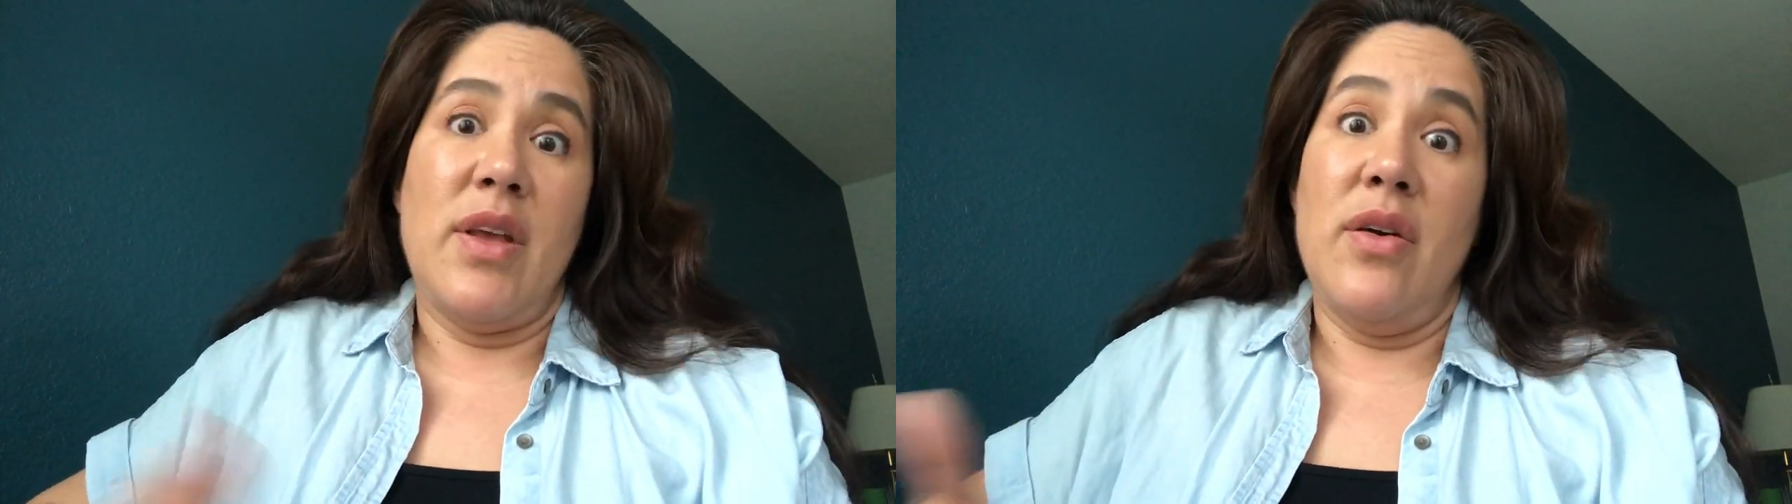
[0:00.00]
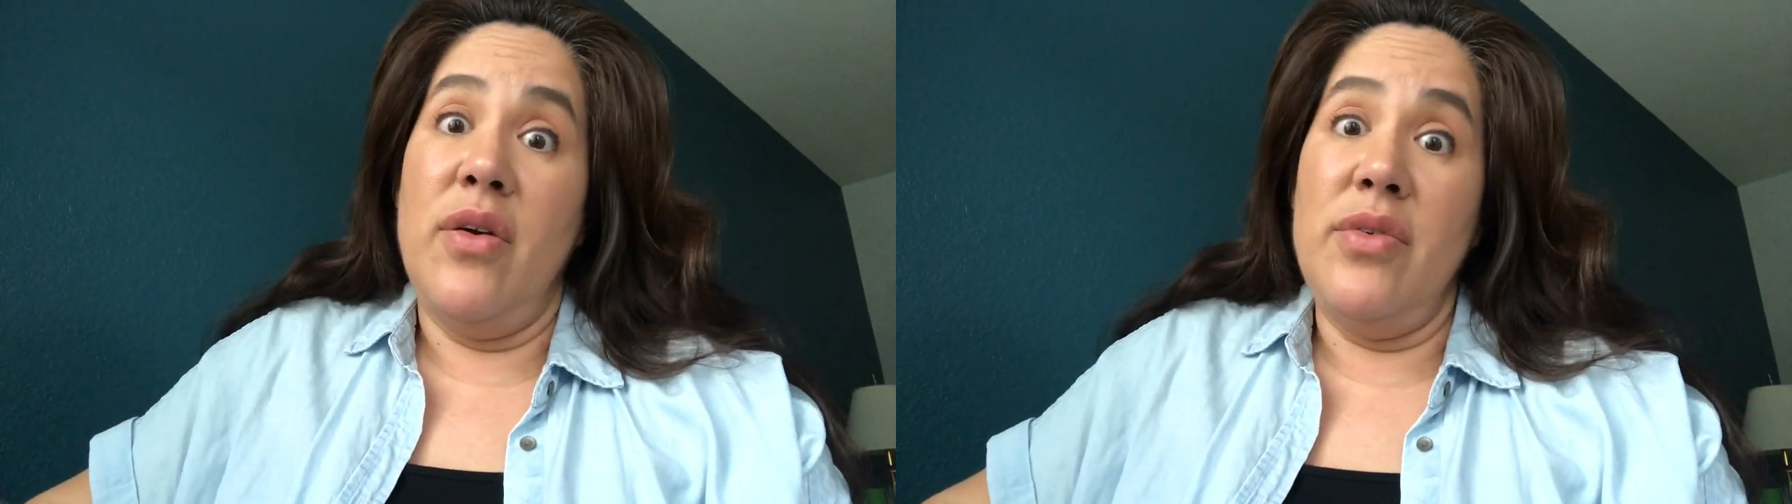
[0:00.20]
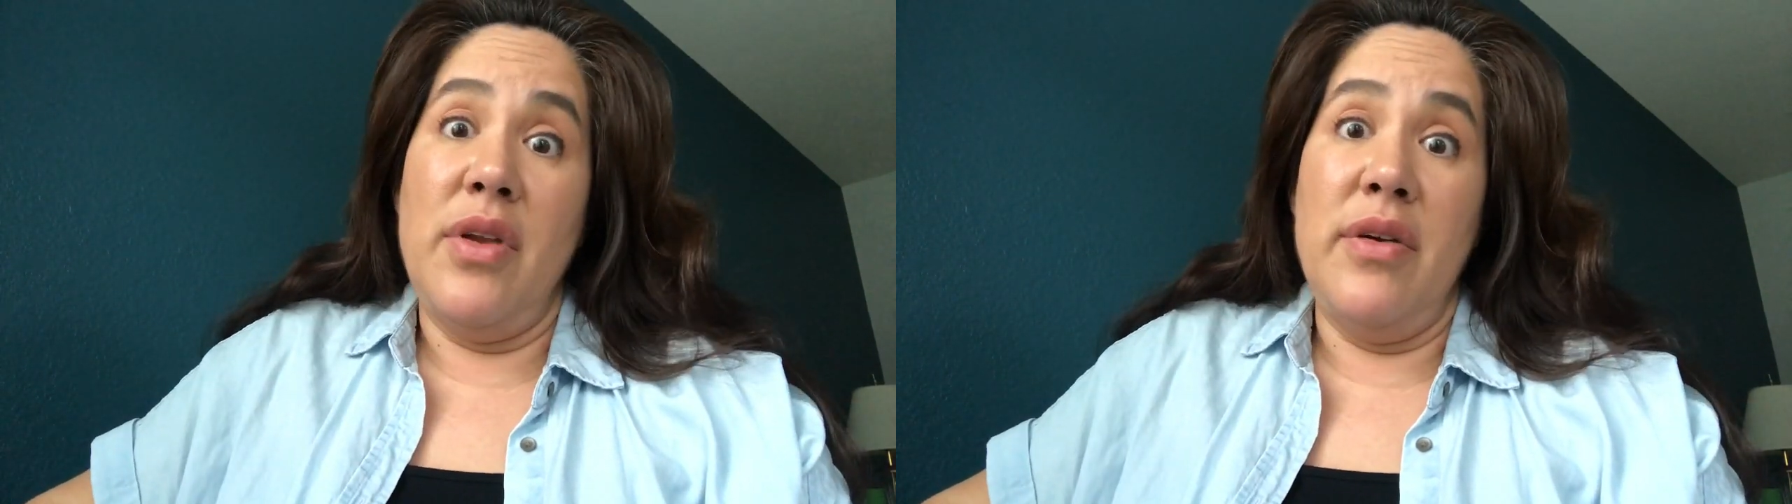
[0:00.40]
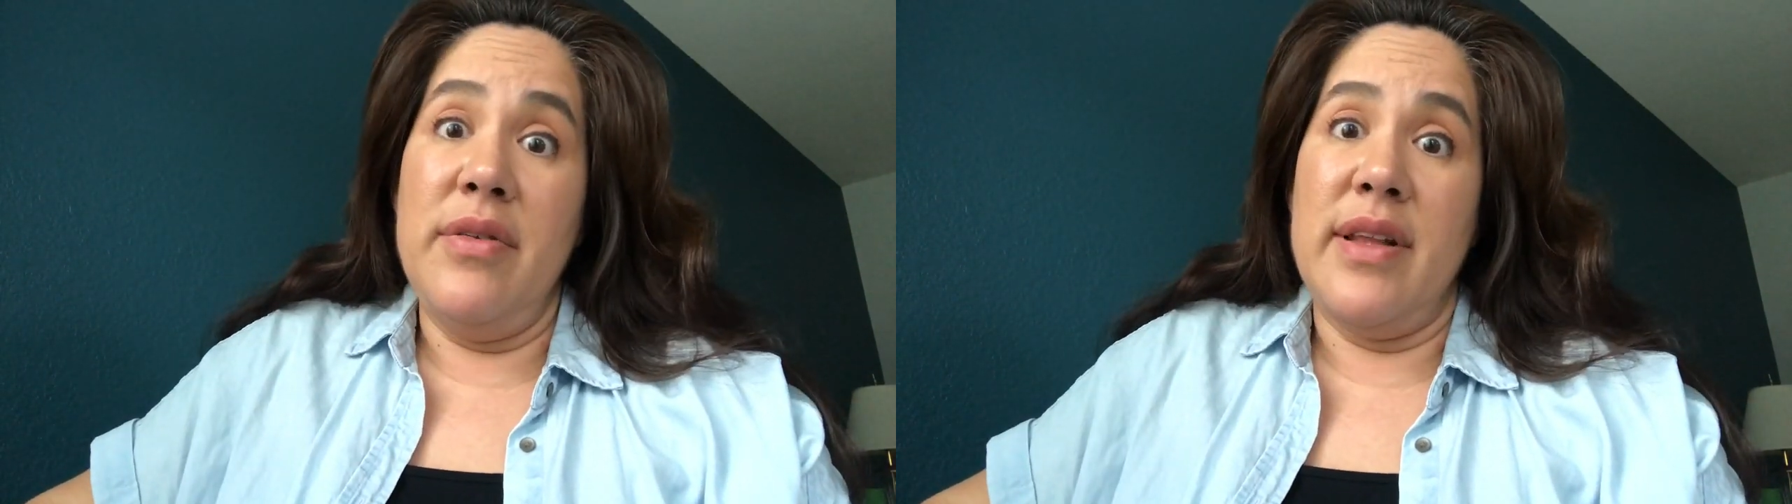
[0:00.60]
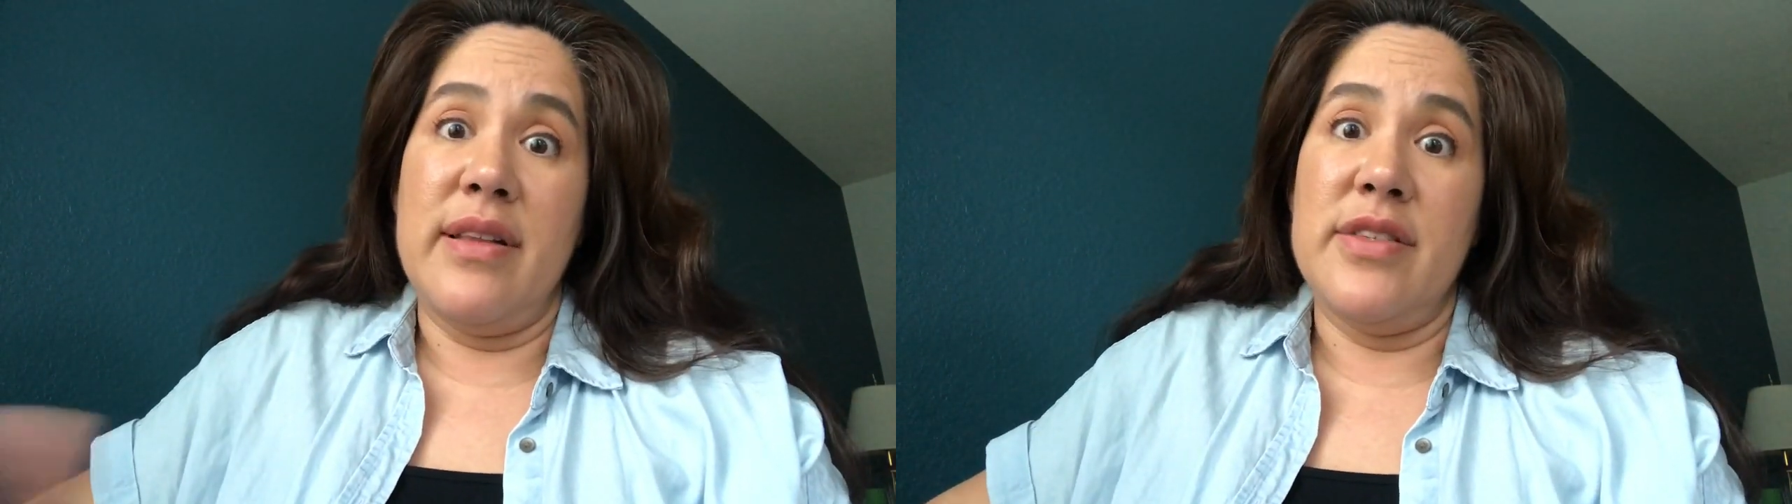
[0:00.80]
Who knew
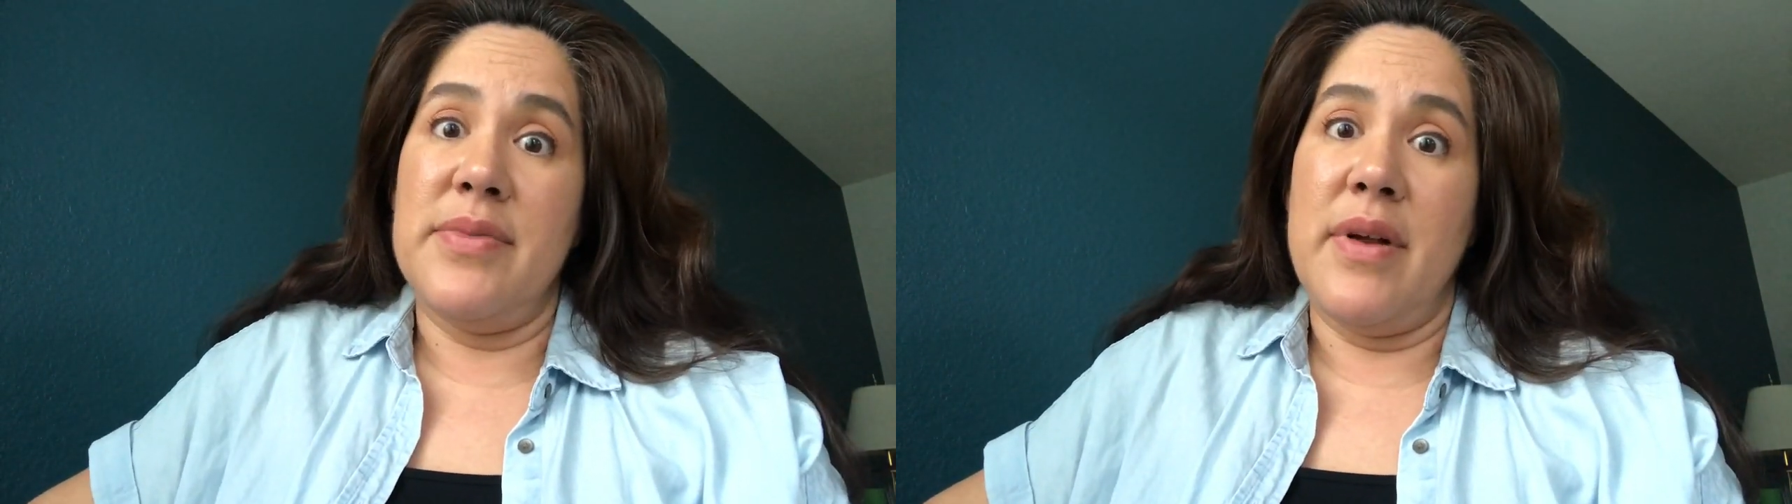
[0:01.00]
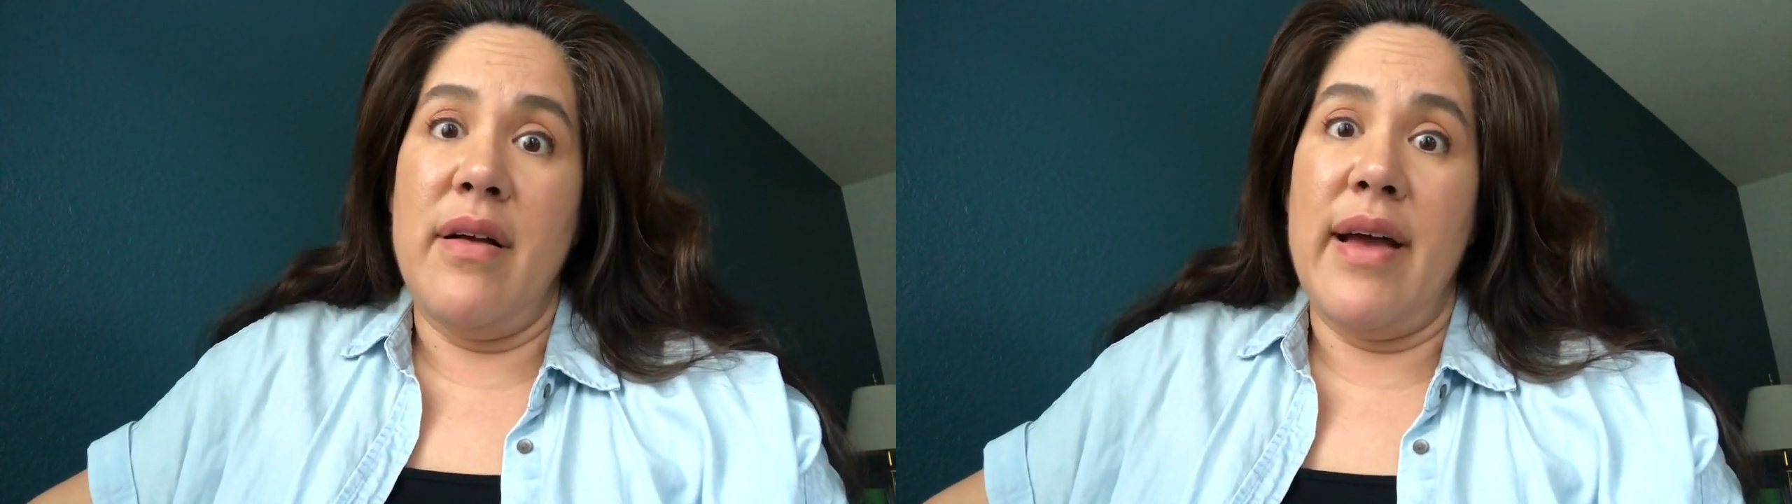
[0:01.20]
that this would all